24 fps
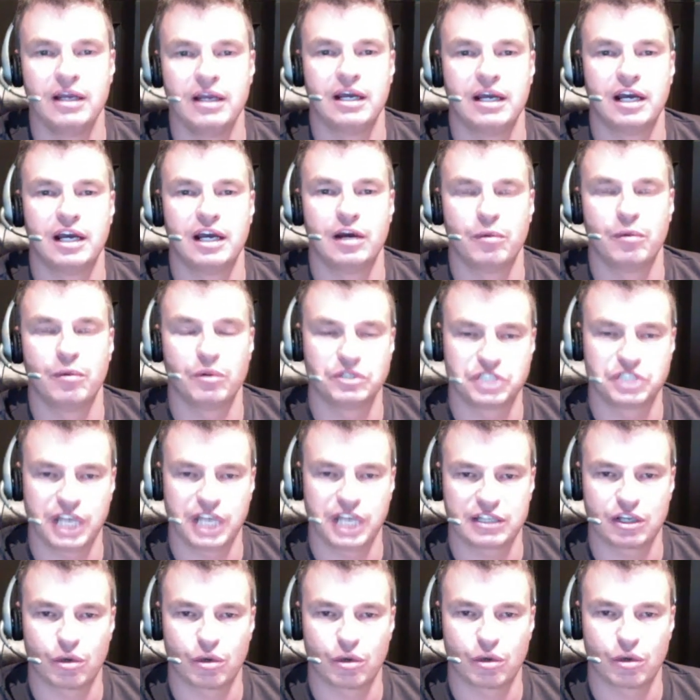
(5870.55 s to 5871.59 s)
We'll
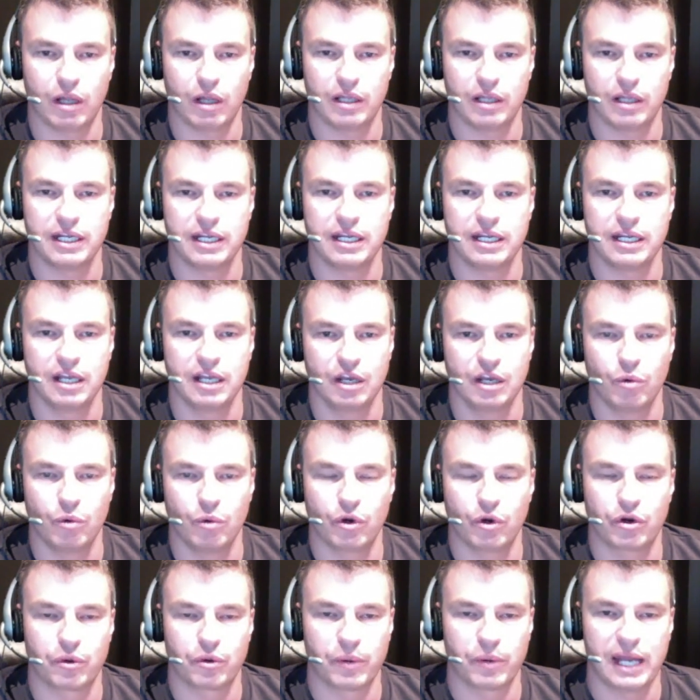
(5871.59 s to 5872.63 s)
check the quality.
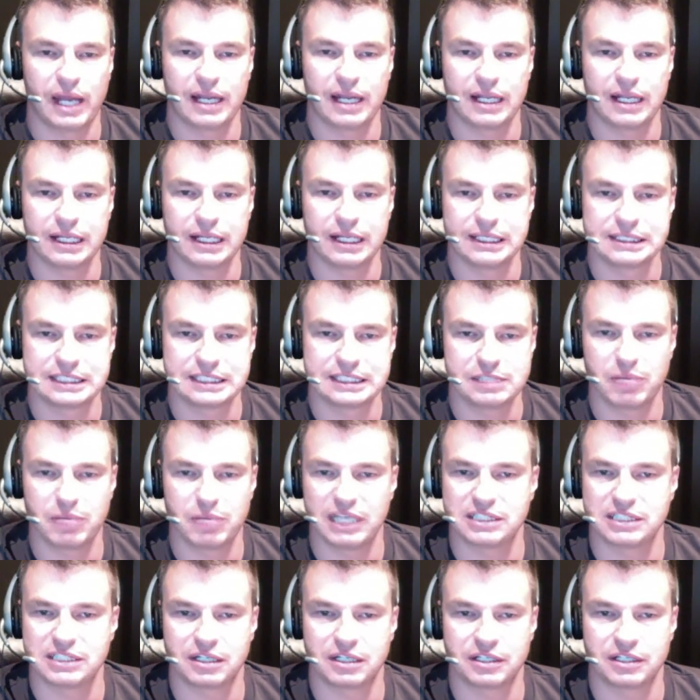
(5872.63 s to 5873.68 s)
We'll create a listing
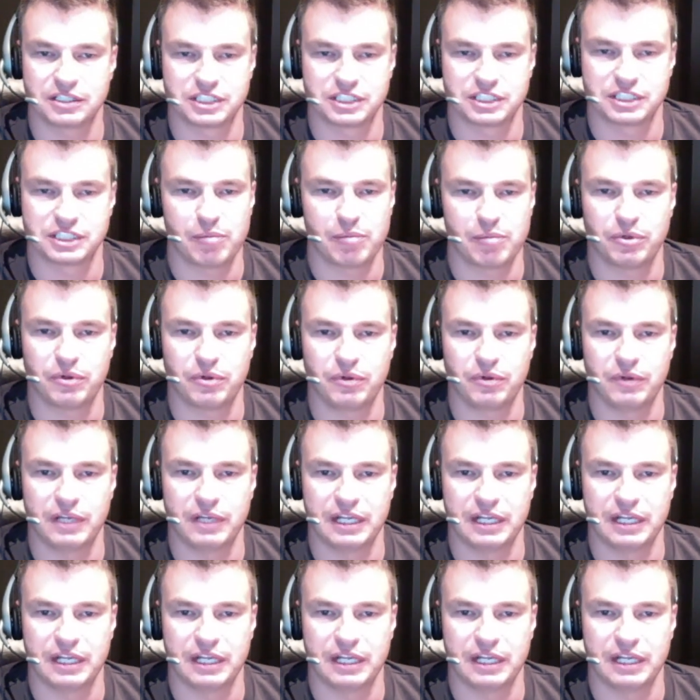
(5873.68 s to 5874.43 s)
based on the sample,